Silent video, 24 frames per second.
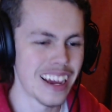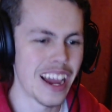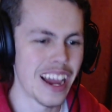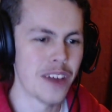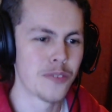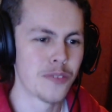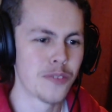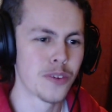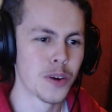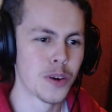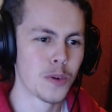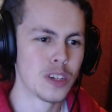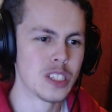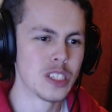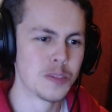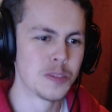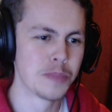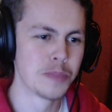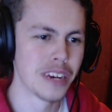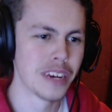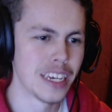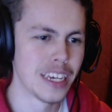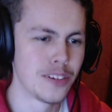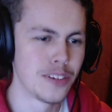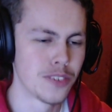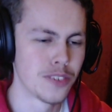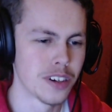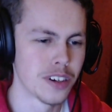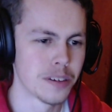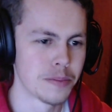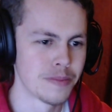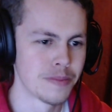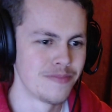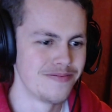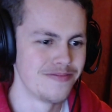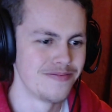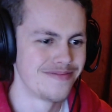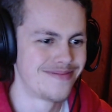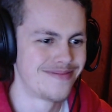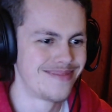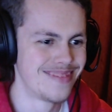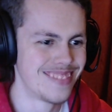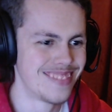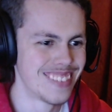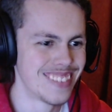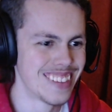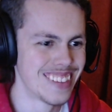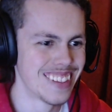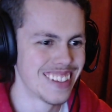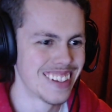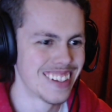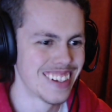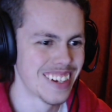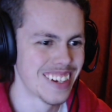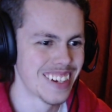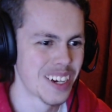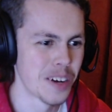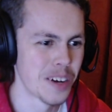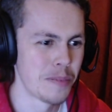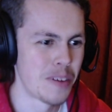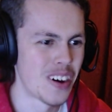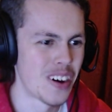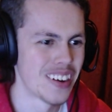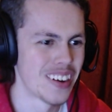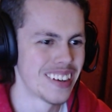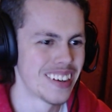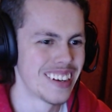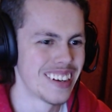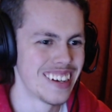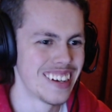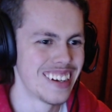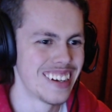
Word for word: everyone's belief up. Come on.